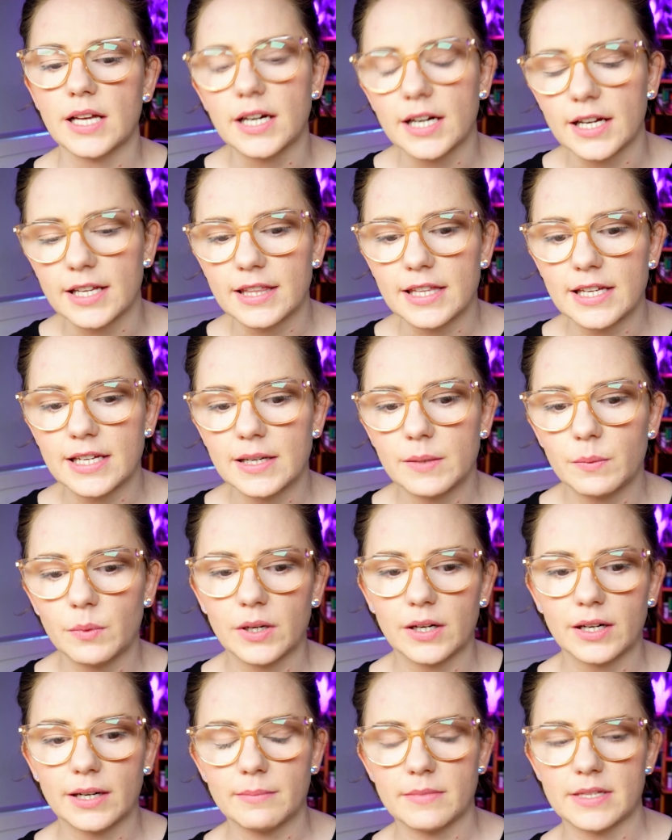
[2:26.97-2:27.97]
And I think
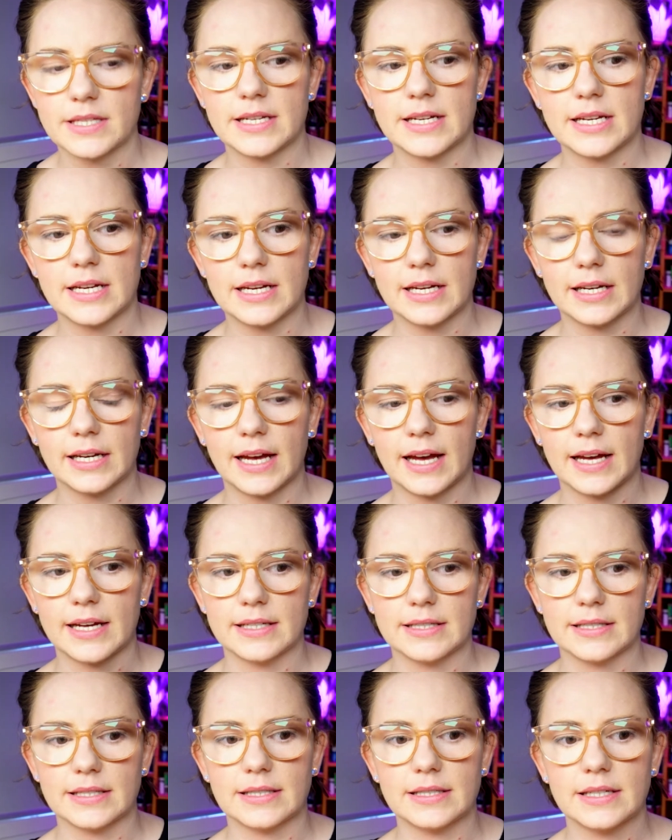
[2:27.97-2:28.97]
what I'm seeing
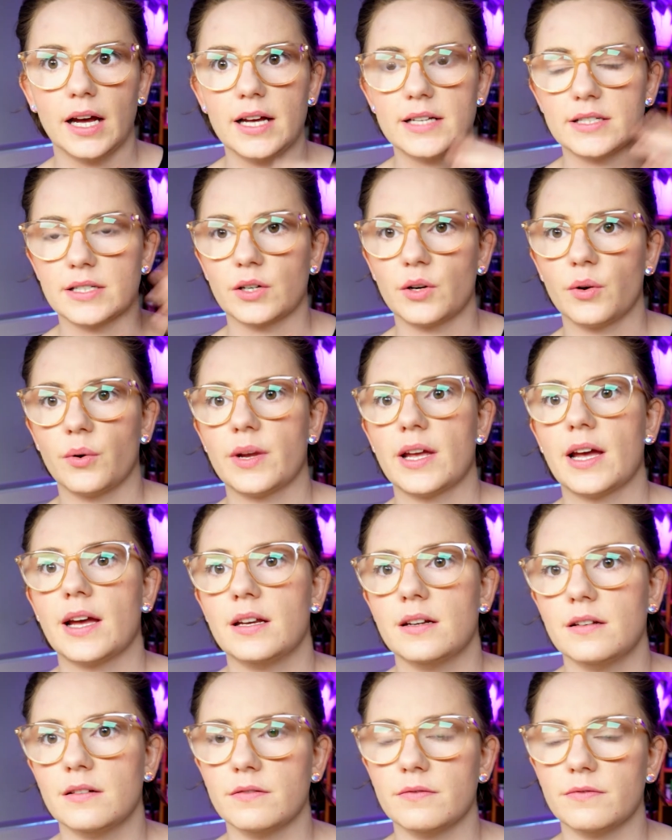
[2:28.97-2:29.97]
as a
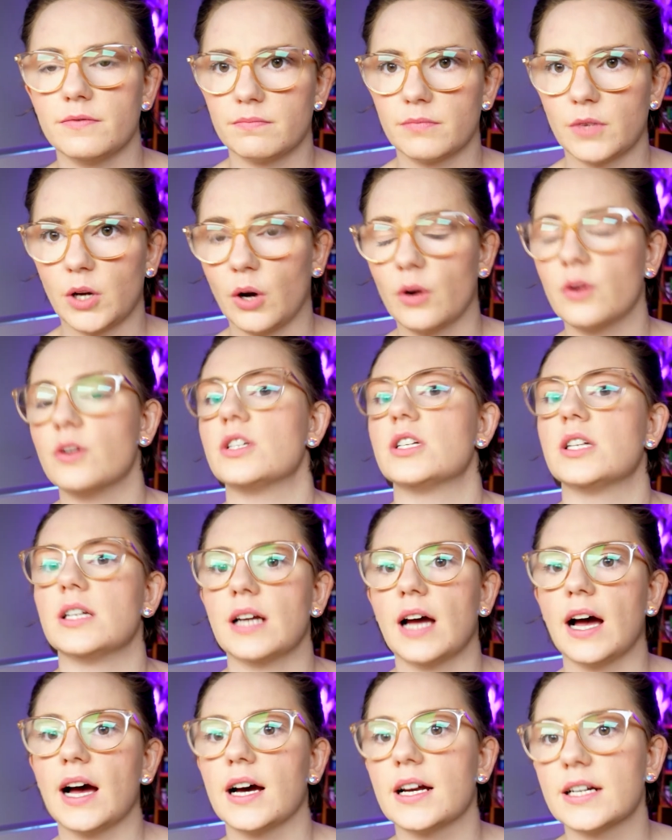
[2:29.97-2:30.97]
creative coach
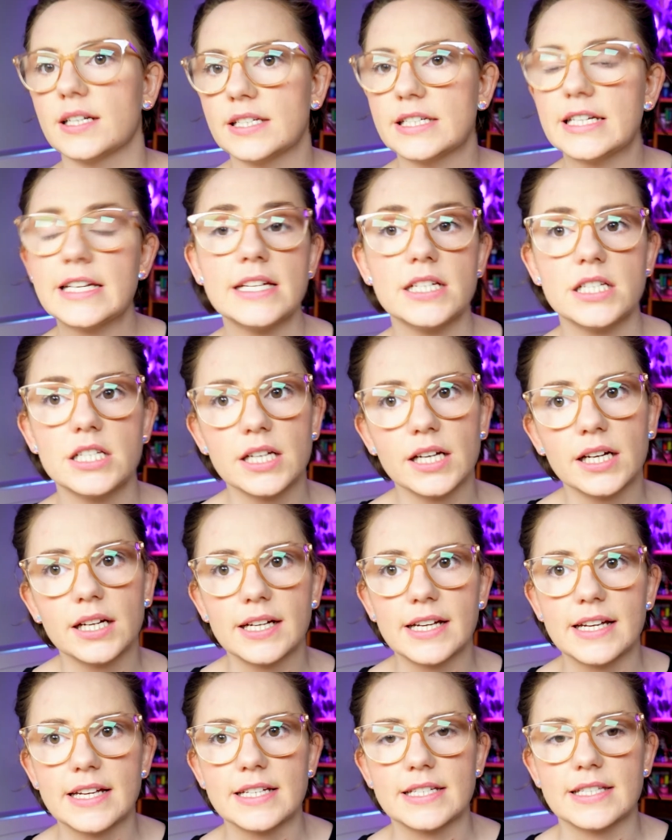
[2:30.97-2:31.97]
and art
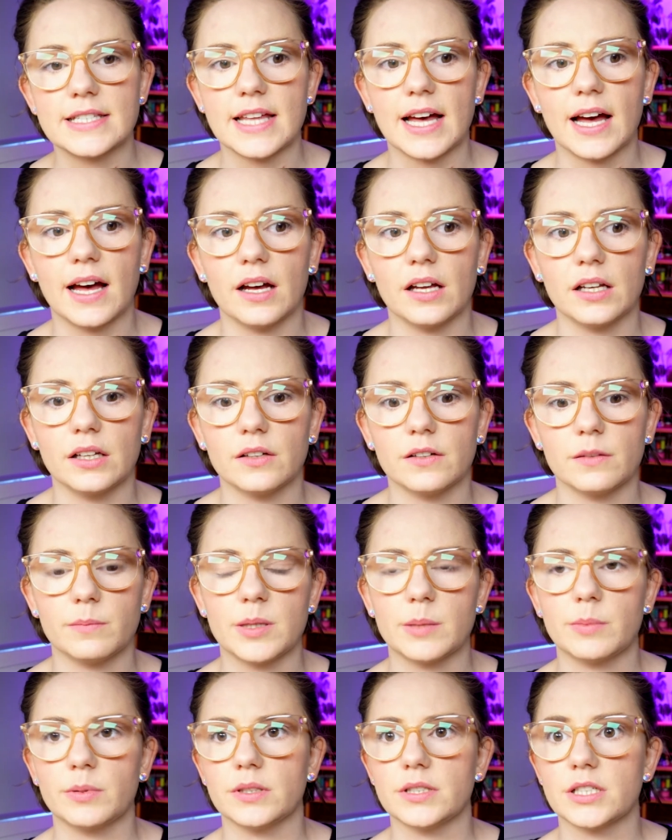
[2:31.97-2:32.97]
teacher is that a lot of
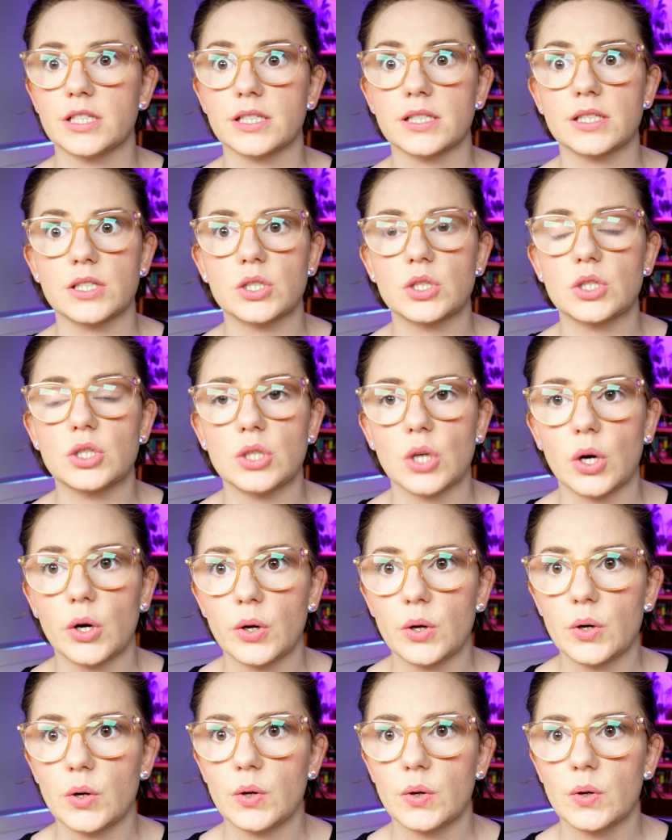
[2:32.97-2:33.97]
people are just
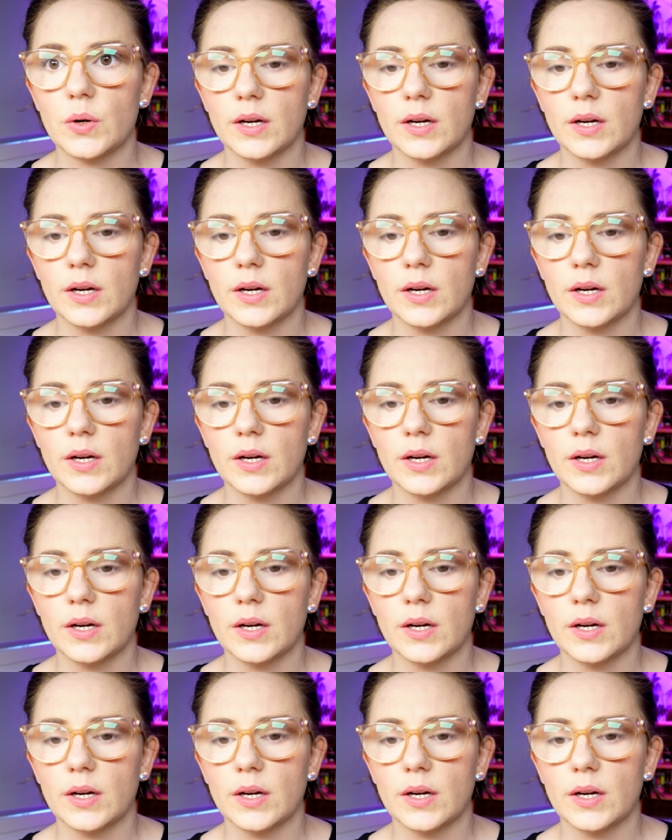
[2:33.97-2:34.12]
so